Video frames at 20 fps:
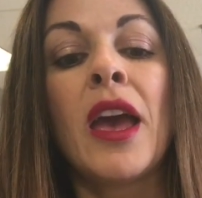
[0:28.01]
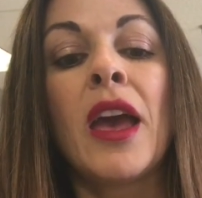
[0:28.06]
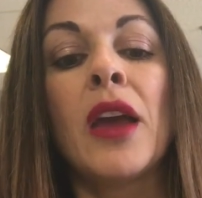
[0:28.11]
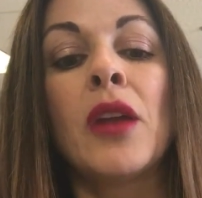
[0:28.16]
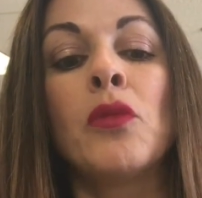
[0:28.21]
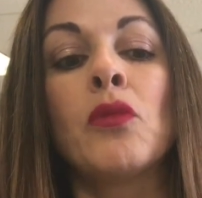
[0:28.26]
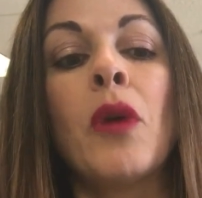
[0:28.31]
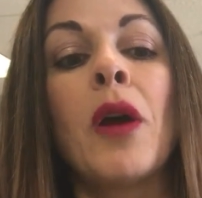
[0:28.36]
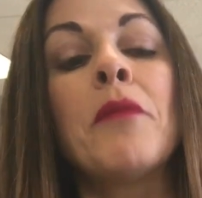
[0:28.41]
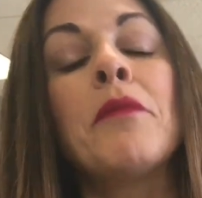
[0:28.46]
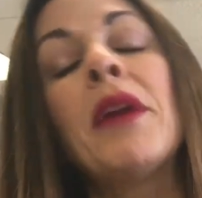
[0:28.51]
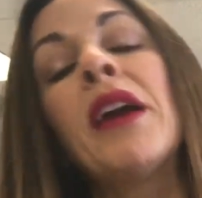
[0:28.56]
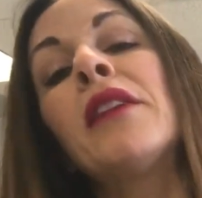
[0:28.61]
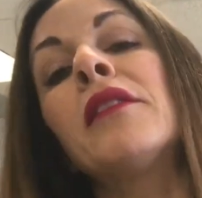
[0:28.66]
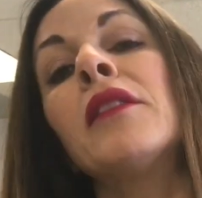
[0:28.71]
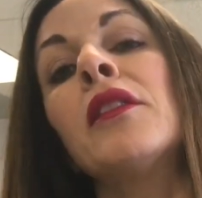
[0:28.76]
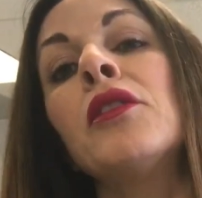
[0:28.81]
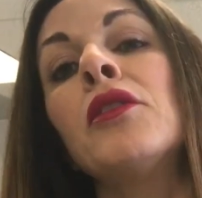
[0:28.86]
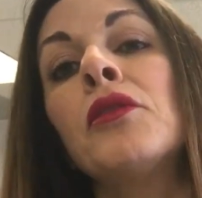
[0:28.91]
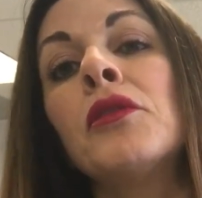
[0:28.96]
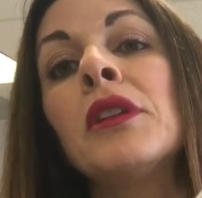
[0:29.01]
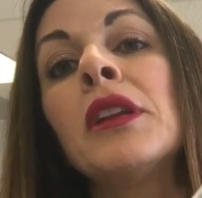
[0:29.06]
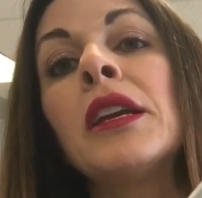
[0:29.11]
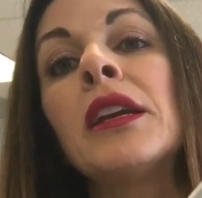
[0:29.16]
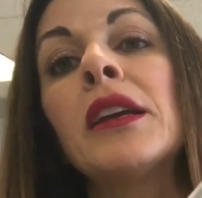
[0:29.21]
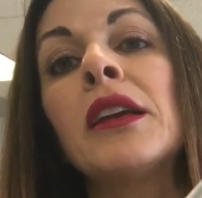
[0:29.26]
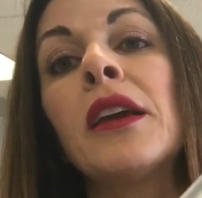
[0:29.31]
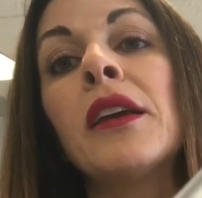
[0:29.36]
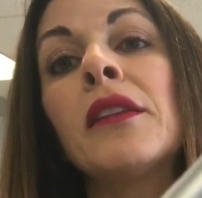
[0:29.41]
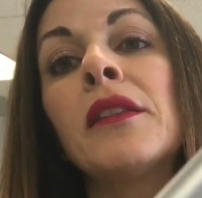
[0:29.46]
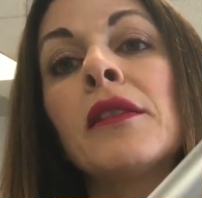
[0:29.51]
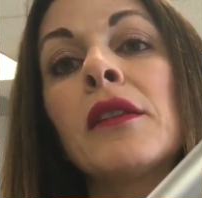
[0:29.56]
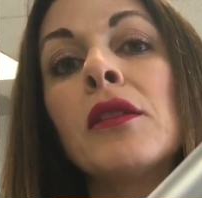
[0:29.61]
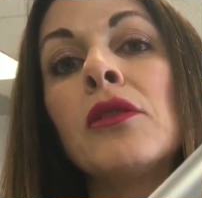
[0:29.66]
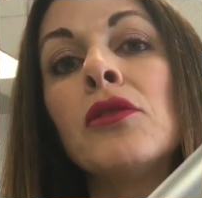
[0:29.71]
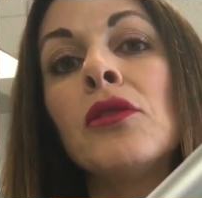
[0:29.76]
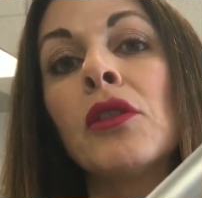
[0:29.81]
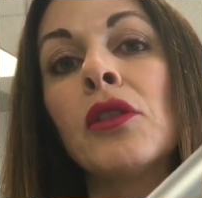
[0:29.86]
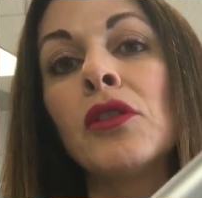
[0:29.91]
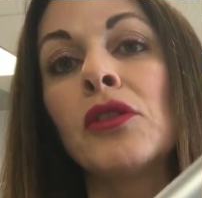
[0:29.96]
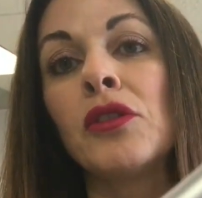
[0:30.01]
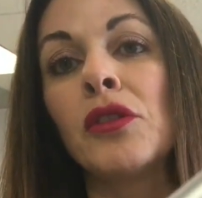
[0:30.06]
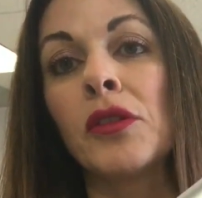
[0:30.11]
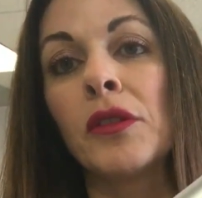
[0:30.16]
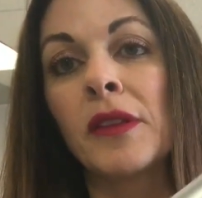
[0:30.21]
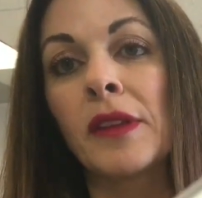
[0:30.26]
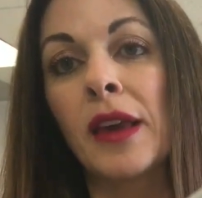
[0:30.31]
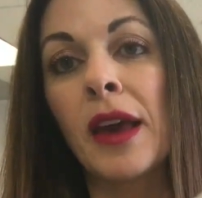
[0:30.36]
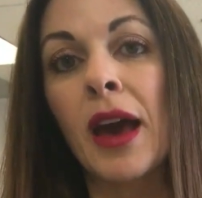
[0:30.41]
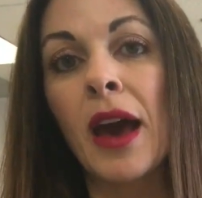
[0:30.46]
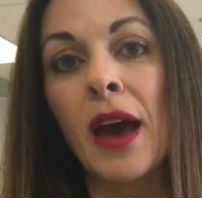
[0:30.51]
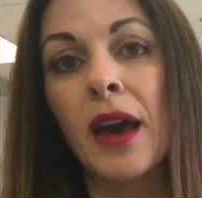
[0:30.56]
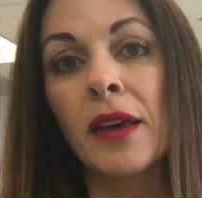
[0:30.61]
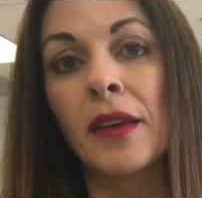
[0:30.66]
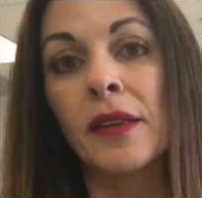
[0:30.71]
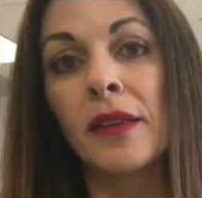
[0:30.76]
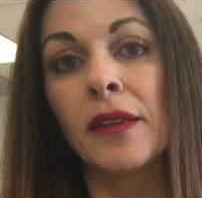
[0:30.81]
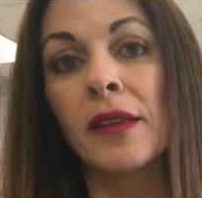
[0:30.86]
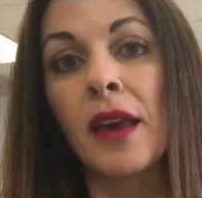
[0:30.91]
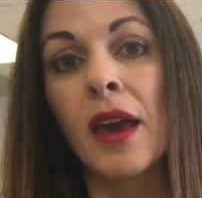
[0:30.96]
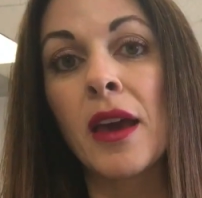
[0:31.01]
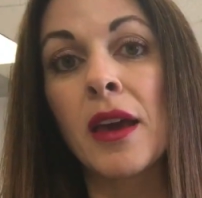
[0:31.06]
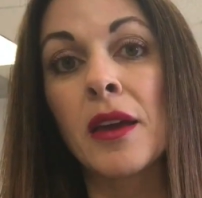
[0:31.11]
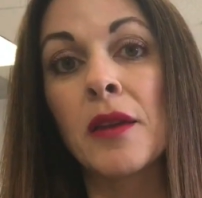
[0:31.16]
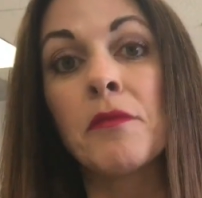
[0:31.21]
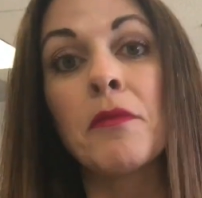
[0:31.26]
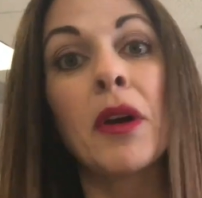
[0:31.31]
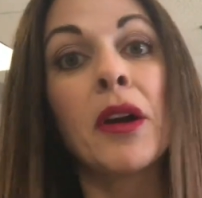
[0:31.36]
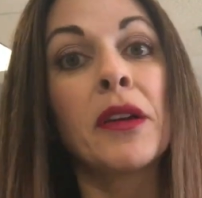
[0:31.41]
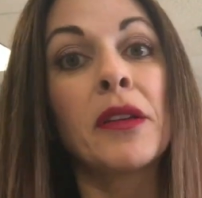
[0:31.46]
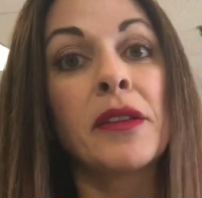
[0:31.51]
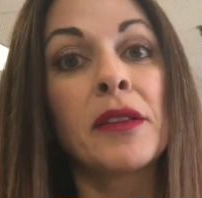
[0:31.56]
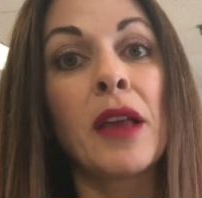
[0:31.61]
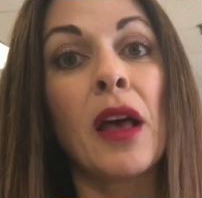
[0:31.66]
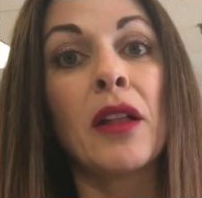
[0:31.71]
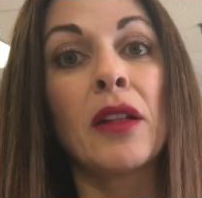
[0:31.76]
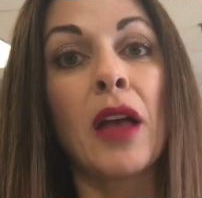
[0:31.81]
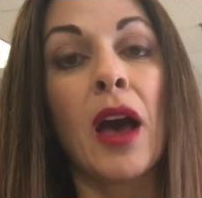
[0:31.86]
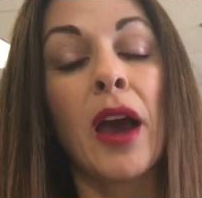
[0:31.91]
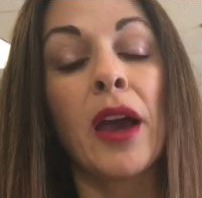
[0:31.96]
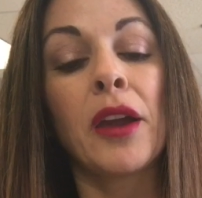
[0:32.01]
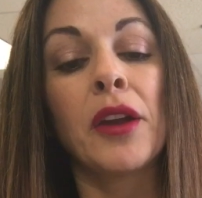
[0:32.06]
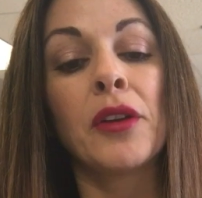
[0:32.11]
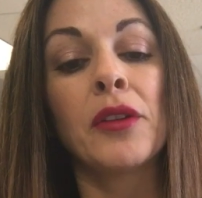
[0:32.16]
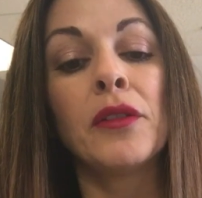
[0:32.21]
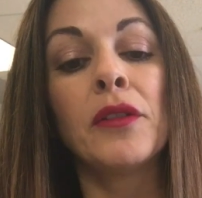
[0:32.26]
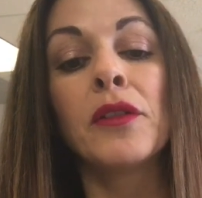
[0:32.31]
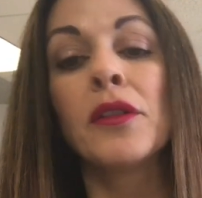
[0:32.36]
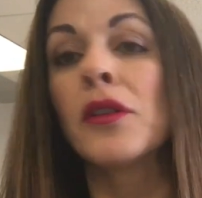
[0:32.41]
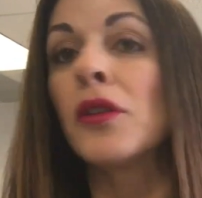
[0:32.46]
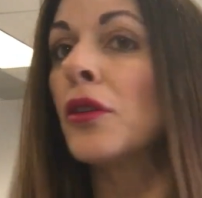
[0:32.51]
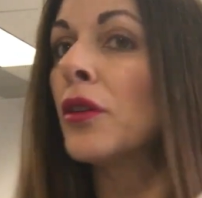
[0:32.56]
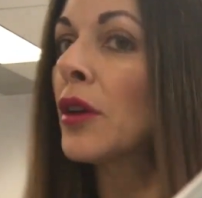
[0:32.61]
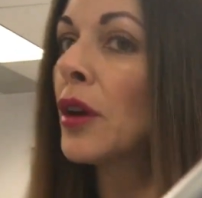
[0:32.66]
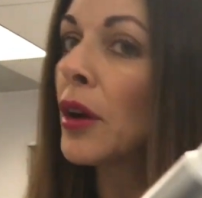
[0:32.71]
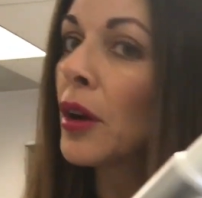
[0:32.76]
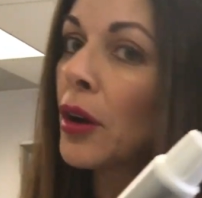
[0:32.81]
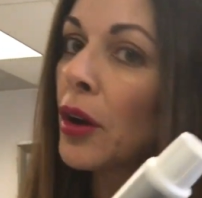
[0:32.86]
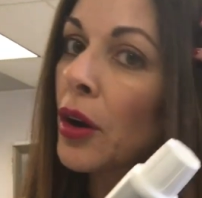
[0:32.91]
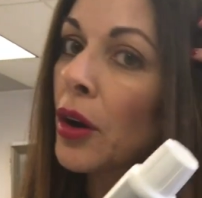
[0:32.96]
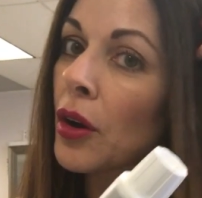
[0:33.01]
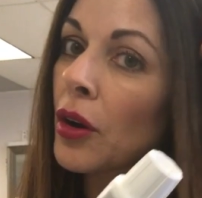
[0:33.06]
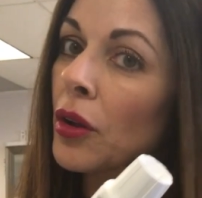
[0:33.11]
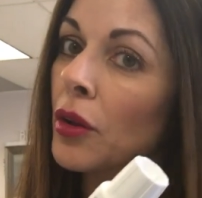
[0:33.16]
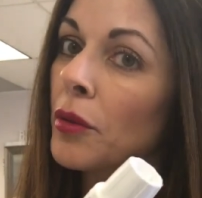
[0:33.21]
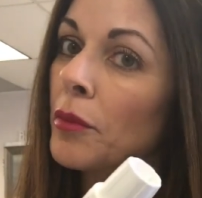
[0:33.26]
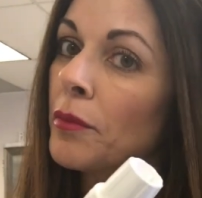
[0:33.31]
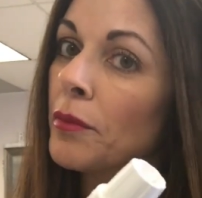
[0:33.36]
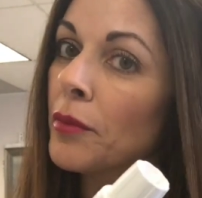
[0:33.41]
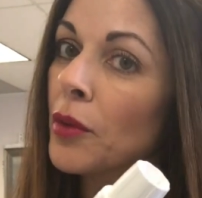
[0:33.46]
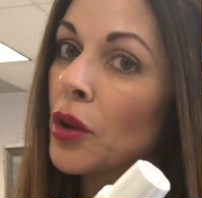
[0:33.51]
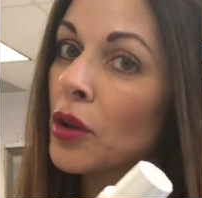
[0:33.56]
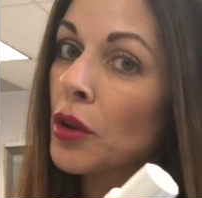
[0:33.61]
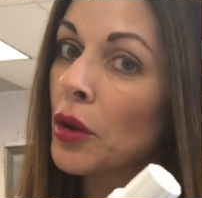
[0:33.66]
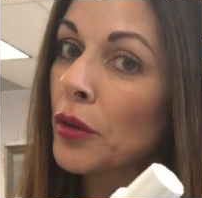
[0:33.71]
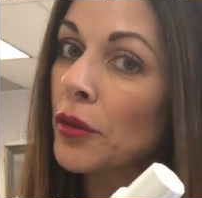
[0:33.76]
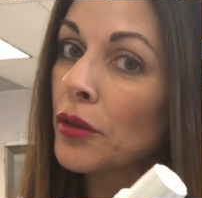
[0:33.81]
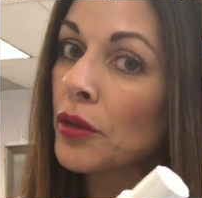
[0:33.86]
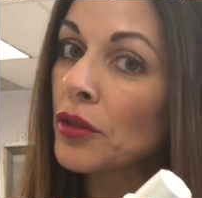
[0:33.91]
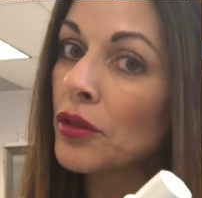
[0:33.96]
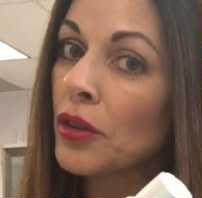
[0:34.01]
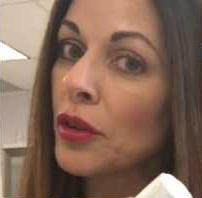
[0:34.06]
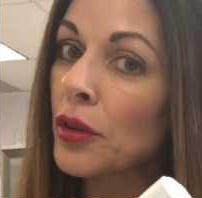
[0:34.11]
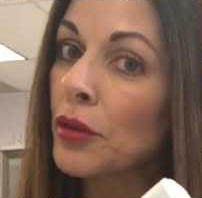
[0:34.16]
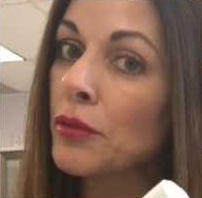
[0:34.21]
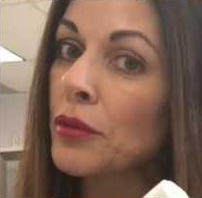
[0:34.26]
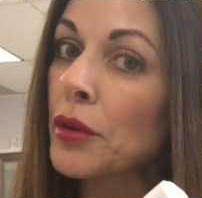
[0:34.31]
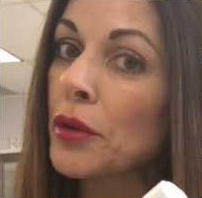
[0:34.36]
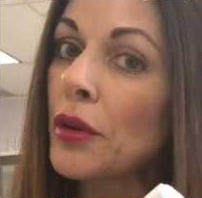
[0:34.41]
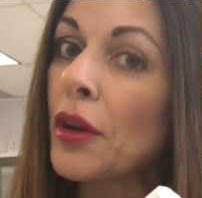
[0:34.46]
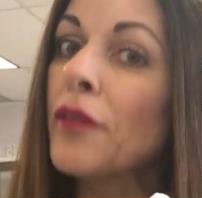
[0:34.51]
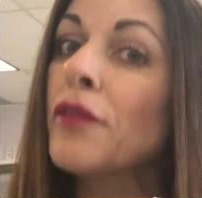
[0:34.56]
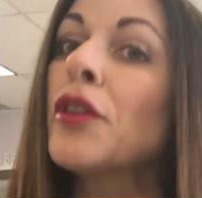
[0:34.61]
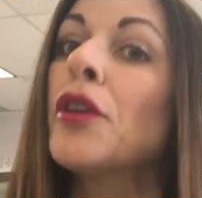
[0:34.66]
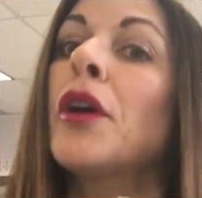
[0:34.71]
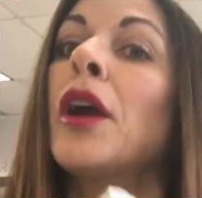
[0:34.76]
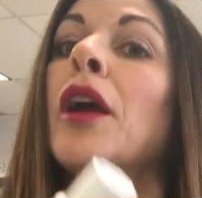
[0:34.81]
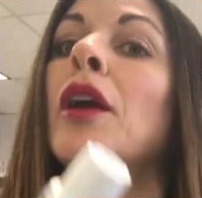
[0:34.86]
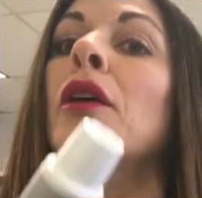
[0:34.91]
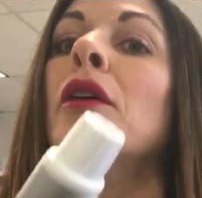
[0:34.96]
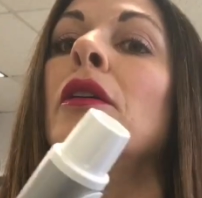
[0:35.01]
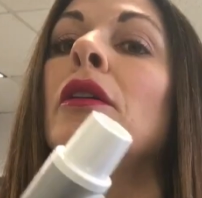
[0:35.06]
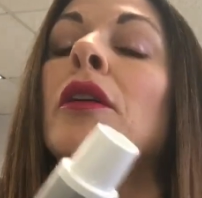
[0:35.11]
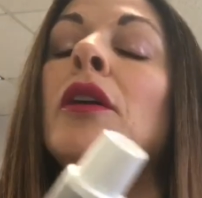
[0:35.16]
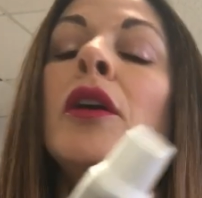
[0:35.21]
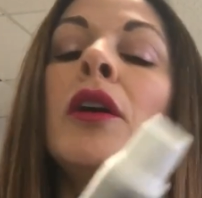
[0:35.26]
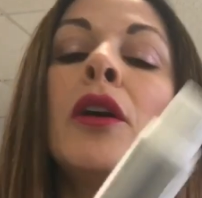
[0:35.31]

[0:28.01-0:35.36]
and what makes it unique is that you can use it as a Marcel iron, so you can curl closer to the root of your hair.